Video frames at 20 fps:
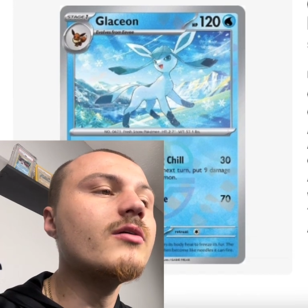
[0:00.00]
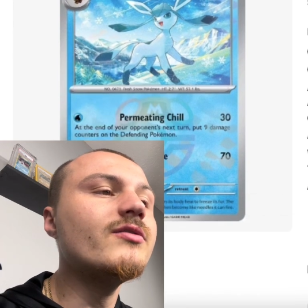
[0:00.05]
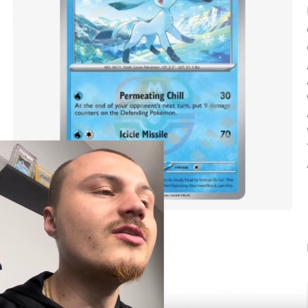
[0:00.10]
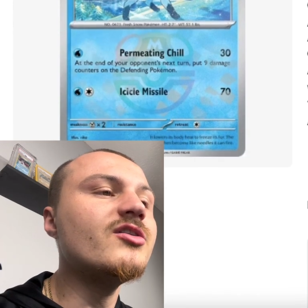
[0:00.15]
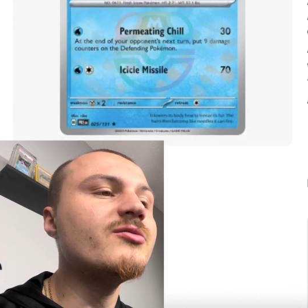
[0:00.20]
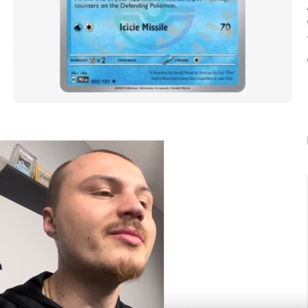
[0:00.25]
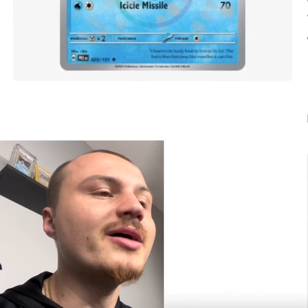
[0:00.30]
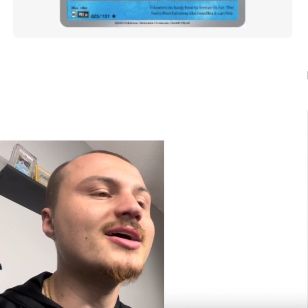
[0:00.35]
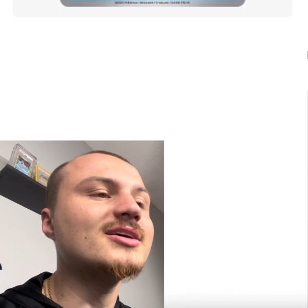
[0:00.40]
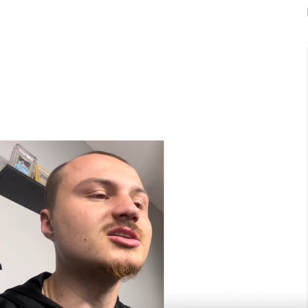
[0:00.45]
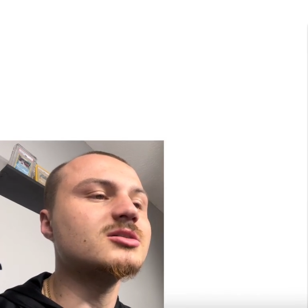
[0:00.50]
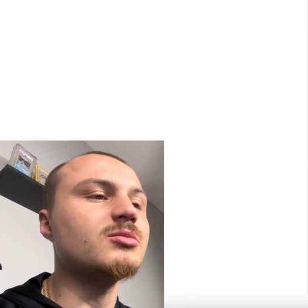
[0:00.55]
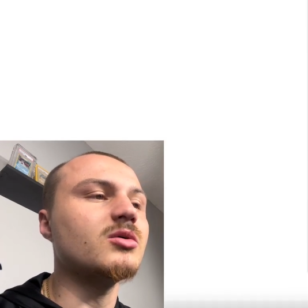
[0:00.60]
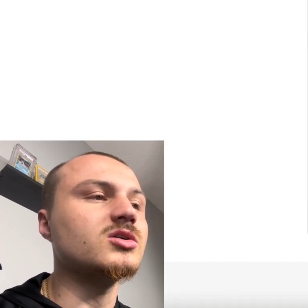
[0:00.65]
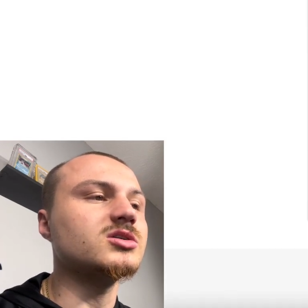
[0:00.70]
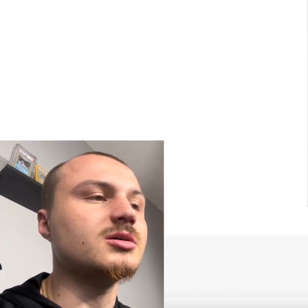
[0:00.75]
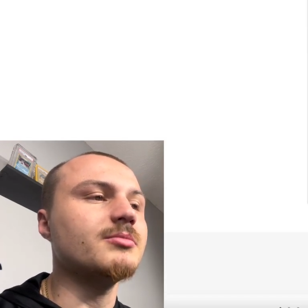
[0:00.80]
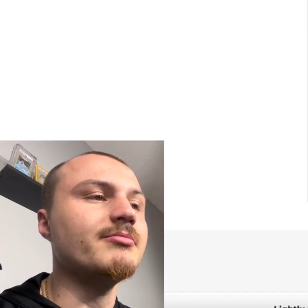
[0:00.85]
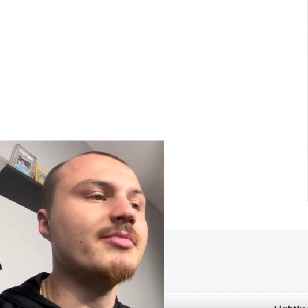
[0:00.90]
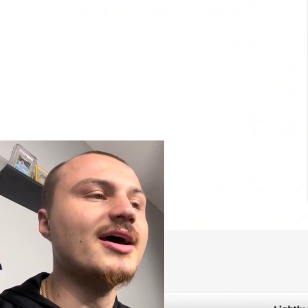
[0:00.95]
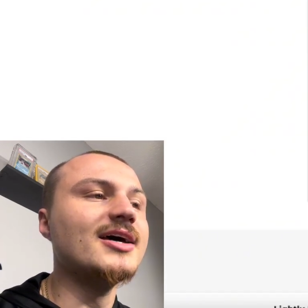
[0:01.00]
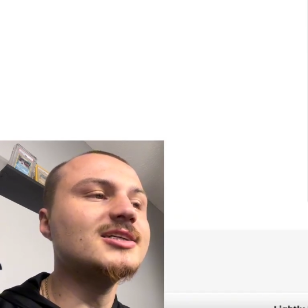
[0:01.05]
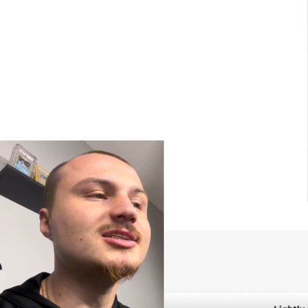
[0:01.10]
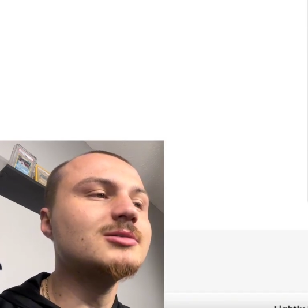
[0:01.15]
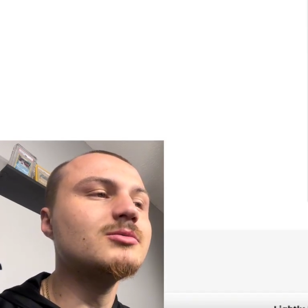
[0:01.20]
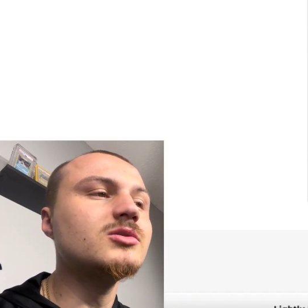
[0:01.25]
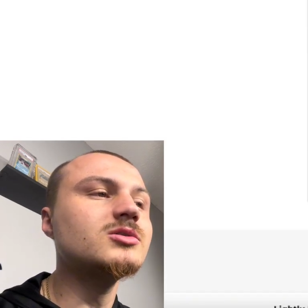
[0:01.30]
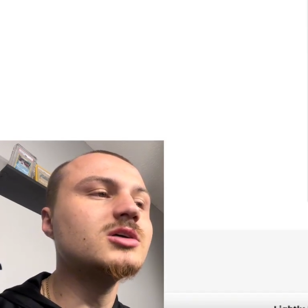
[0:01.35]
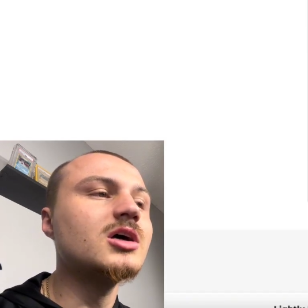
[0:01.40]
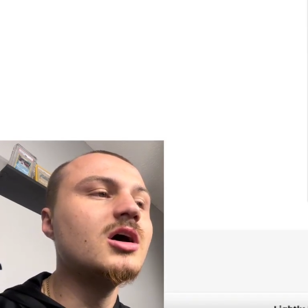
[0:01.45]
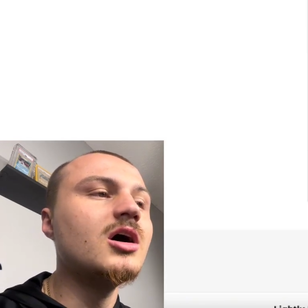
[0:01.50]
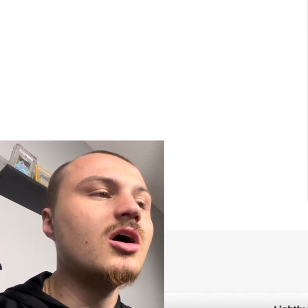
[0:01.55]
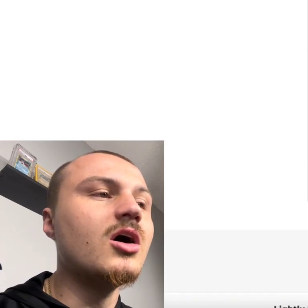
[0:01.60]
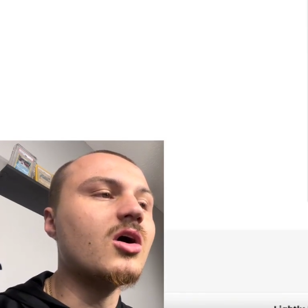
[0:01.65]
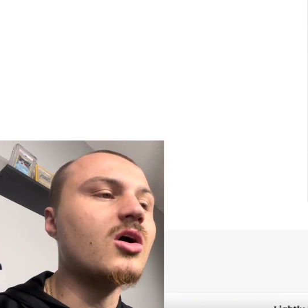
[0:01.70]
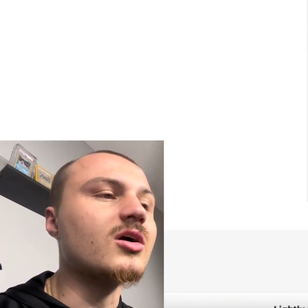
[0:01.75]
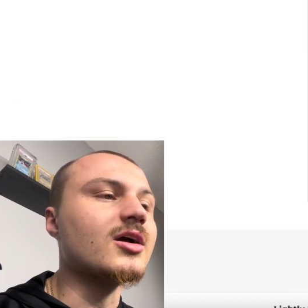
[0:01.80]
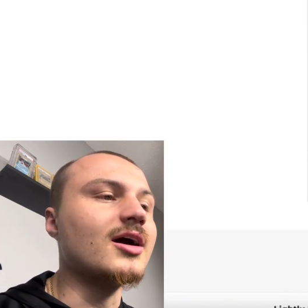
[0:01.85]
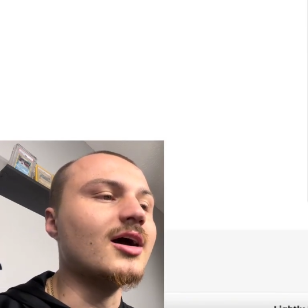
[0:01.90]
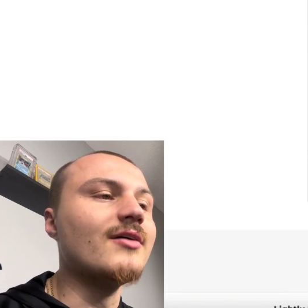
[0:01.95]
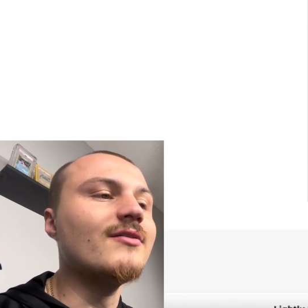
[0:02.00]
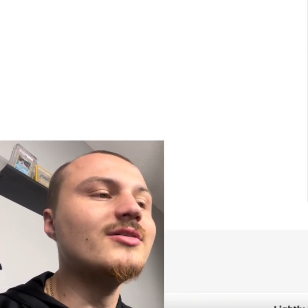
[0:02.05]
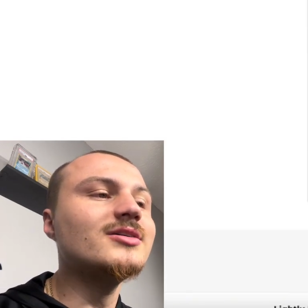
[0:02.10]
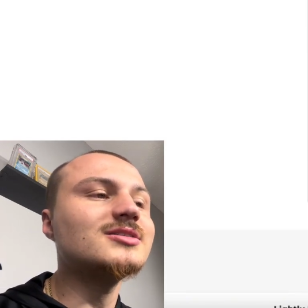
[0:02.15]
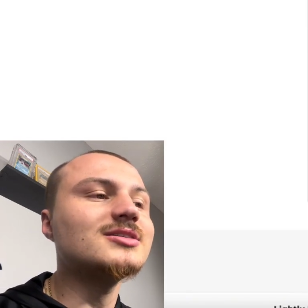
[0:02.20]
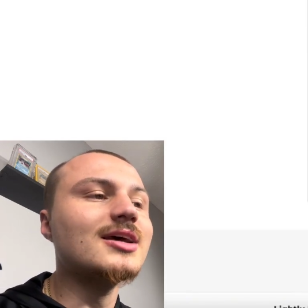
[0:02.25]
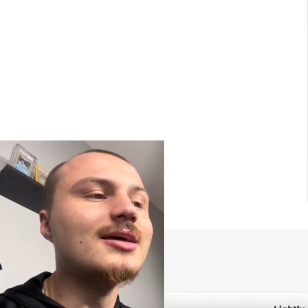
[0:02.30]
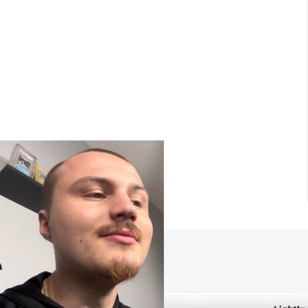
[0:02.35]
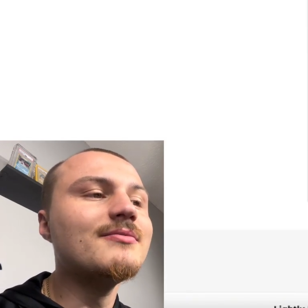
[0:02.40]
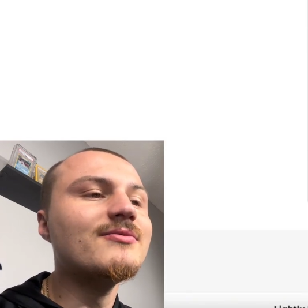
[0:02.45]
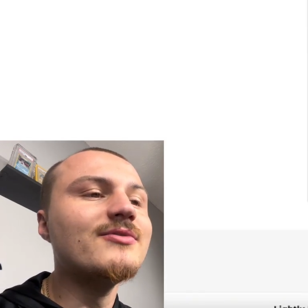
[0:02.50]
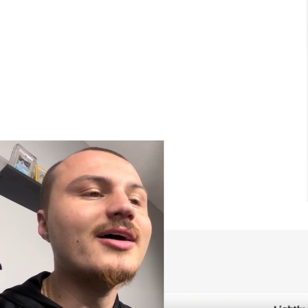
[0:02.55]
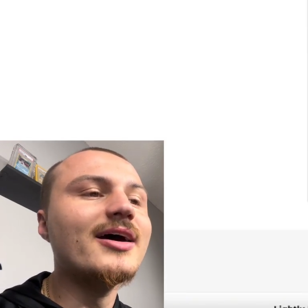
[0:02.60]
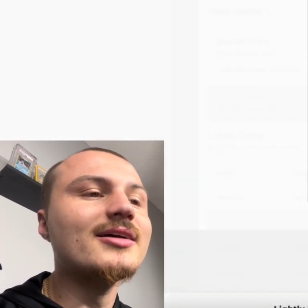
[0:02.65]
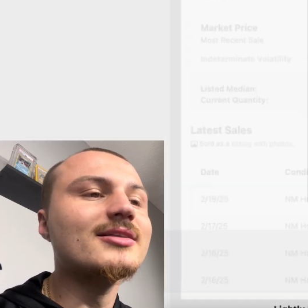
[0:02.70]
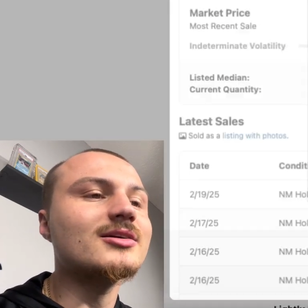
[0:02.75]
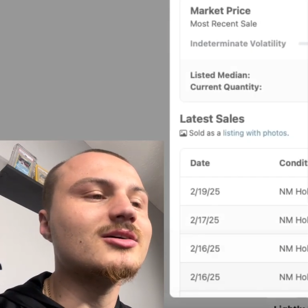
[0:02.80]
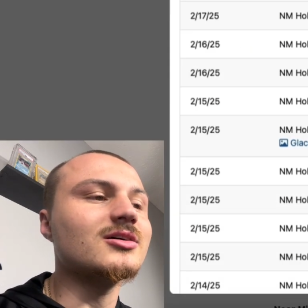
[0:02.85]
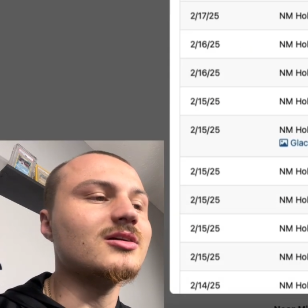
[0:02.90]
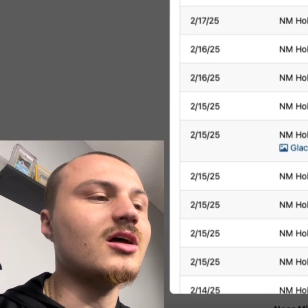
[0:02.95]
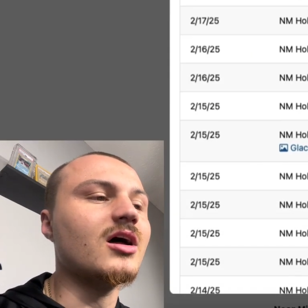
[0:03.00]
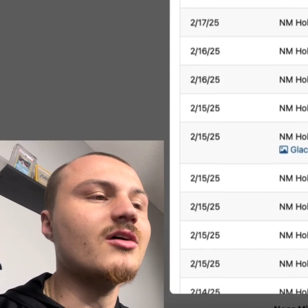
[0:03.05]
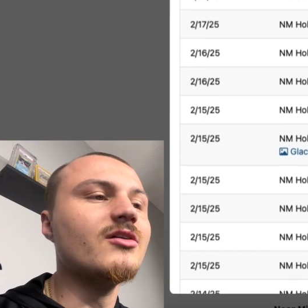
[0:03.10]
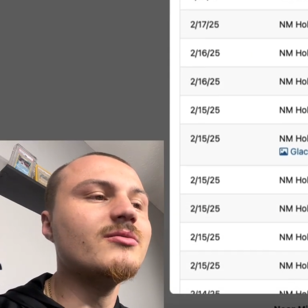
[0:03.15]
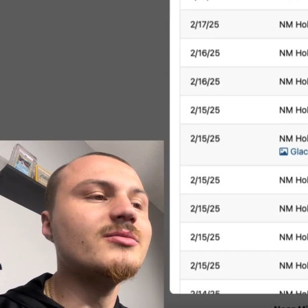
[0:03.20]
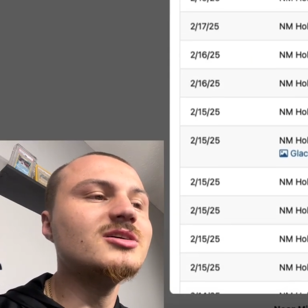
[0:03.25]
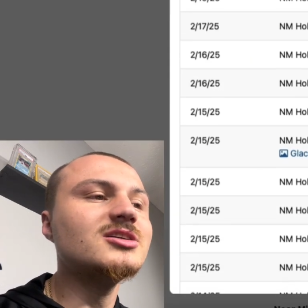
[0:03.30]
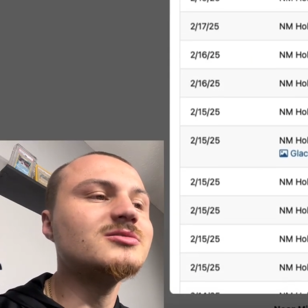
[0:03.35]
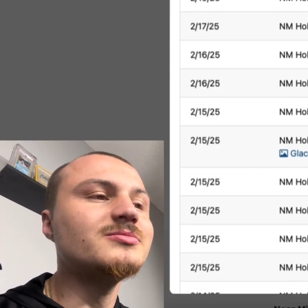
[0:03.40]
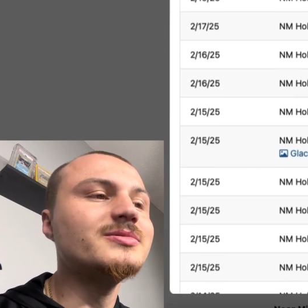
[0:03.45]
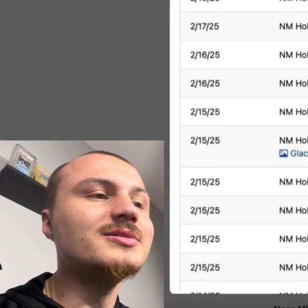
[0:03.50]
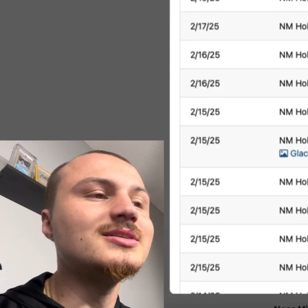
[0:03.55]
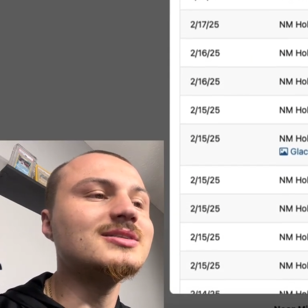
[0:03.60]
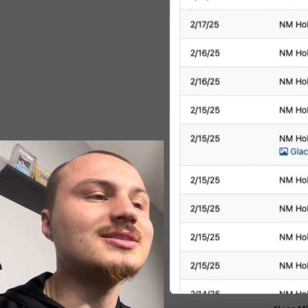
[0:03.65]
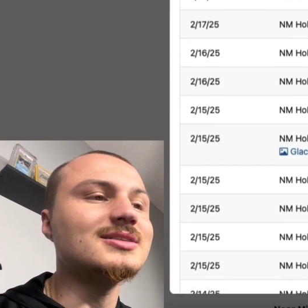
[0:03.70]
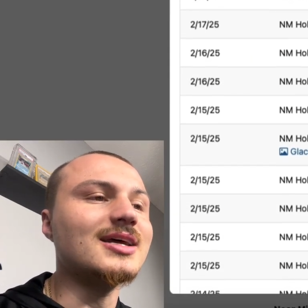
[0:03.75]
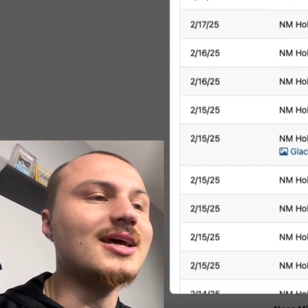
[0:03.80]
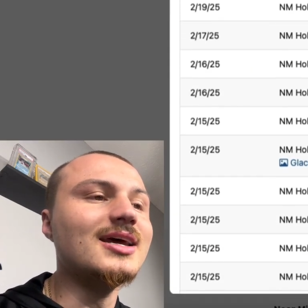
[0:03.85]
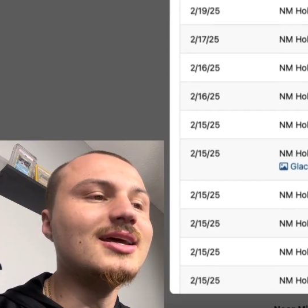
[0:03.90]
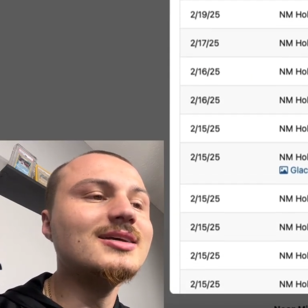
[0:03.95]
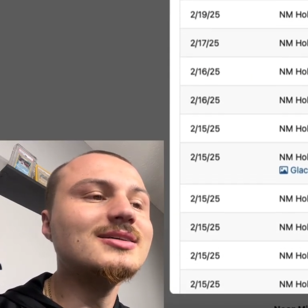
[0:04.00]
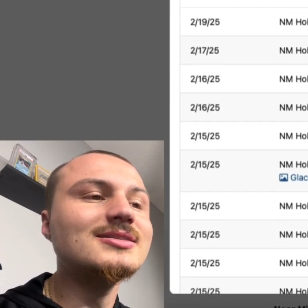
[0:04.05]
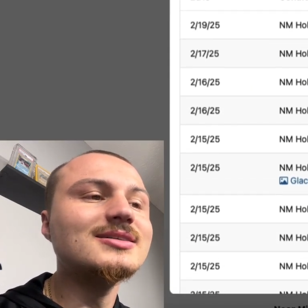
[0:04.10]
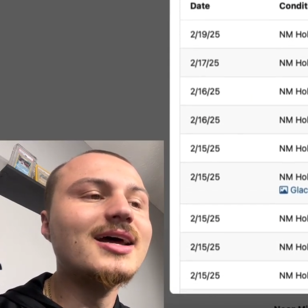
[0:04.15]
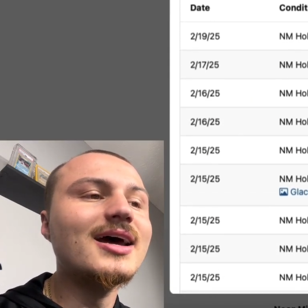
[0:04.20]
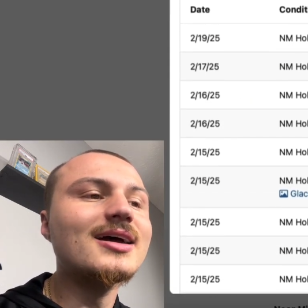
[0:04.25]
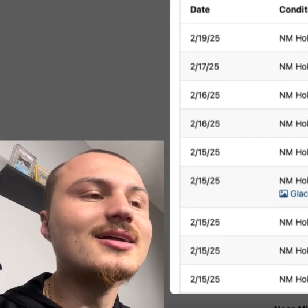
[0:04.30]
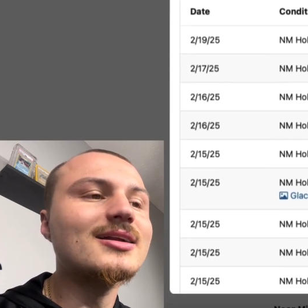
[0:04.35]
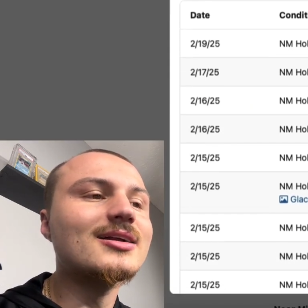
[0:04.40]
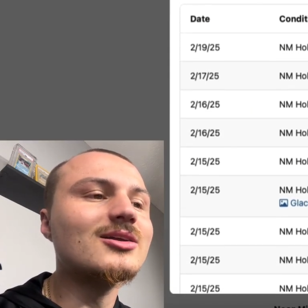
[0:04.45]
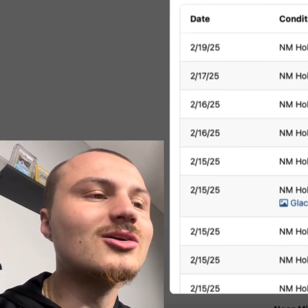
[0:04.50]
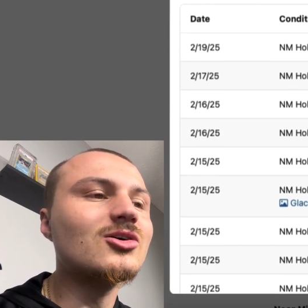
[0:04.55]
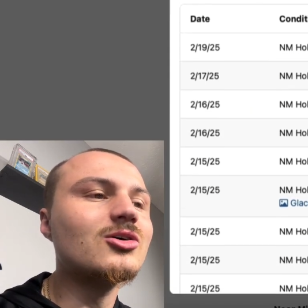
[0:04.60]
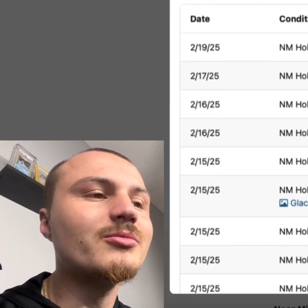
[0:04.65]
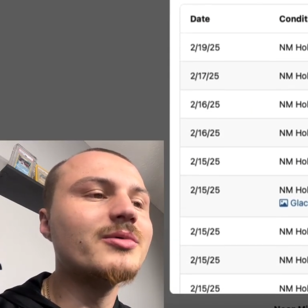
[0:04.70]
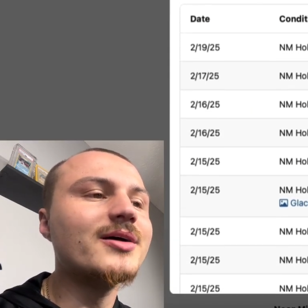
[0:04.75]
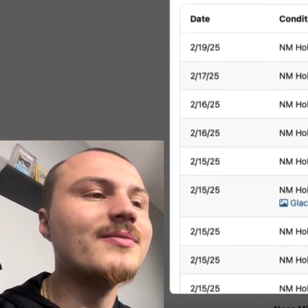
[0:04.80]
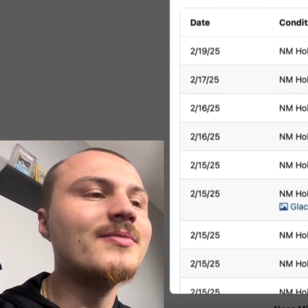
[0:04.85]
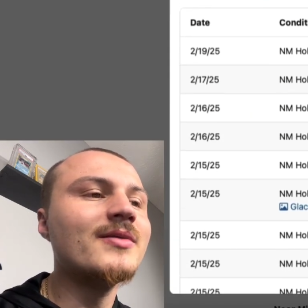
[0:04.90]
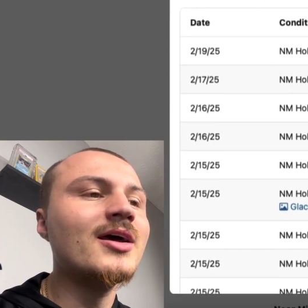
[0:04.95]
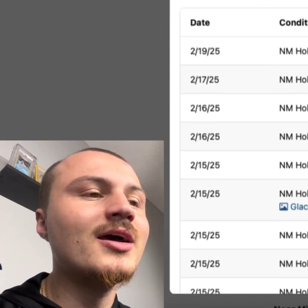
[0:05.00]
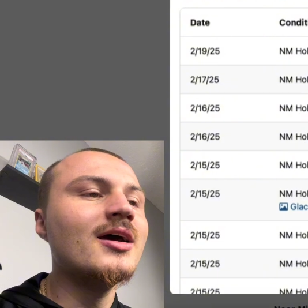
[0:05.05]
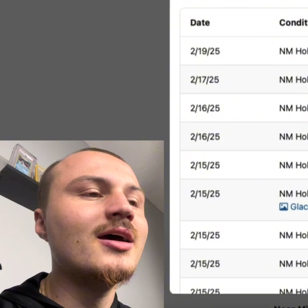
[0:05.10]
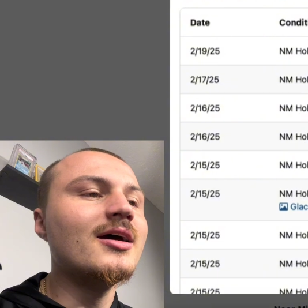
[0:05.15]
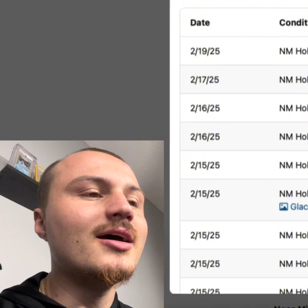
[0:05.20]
these Master Balls. The Master Balls are kind of the same factor. A lot of them just been staying stagnant a little bit.